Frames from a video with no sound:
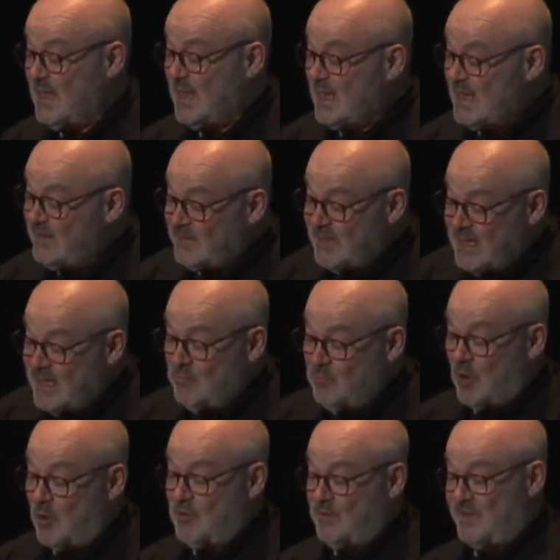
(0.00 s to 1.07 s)
Even he
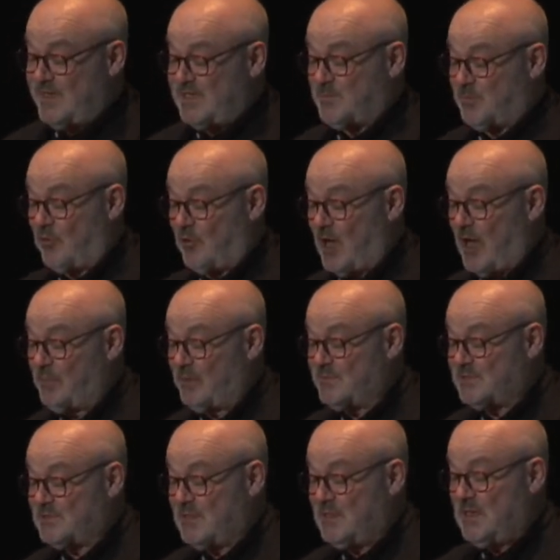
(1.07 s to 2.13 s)
wrote of these
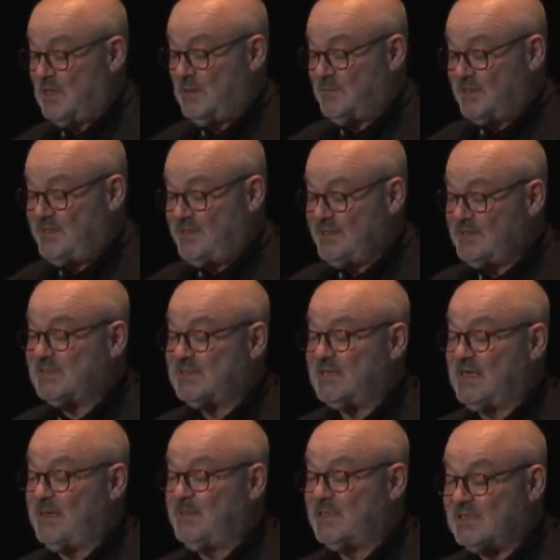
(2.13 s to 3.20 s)
problems, but didn't
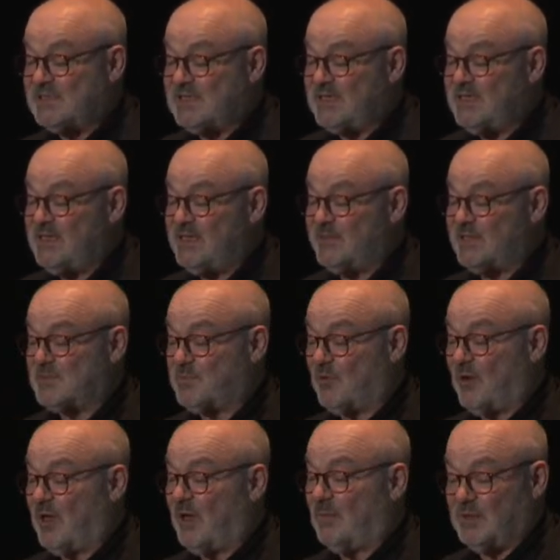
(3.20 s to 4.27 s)
seem to see them as
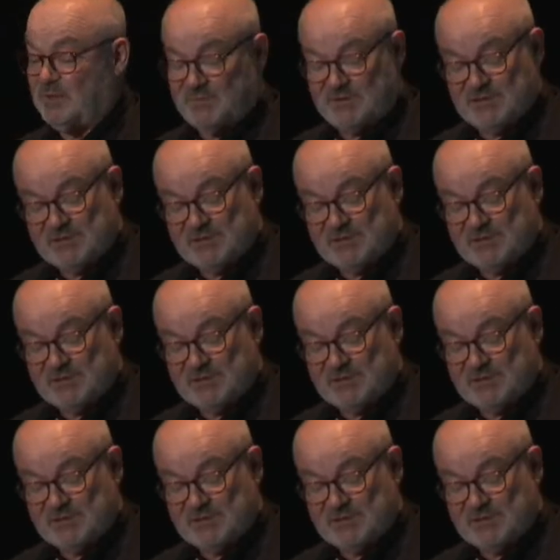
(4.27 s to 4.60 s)
problems.